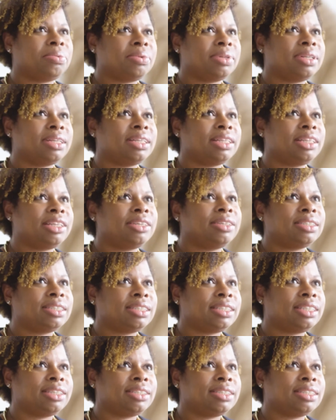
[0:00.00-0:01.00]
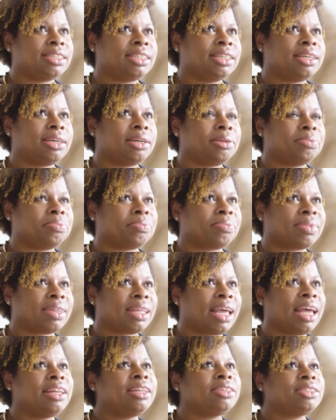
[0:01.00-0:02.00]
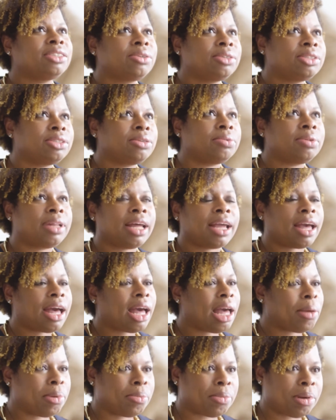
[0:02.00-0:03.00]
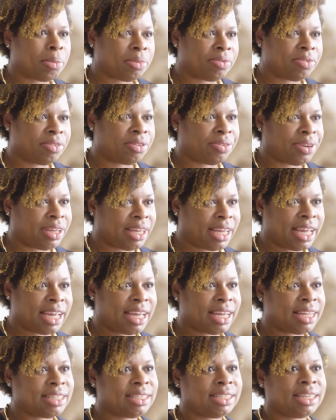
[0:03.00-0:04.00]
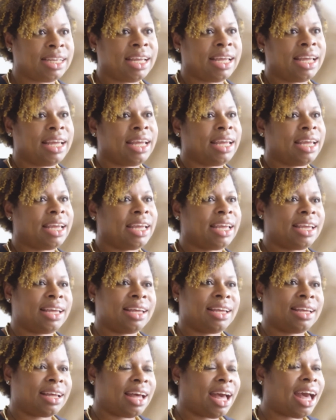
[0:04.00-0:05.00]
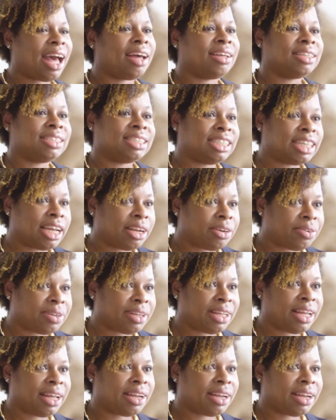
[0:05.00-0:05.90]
there's also, like, I'm a mom of 3 kids. Generally, and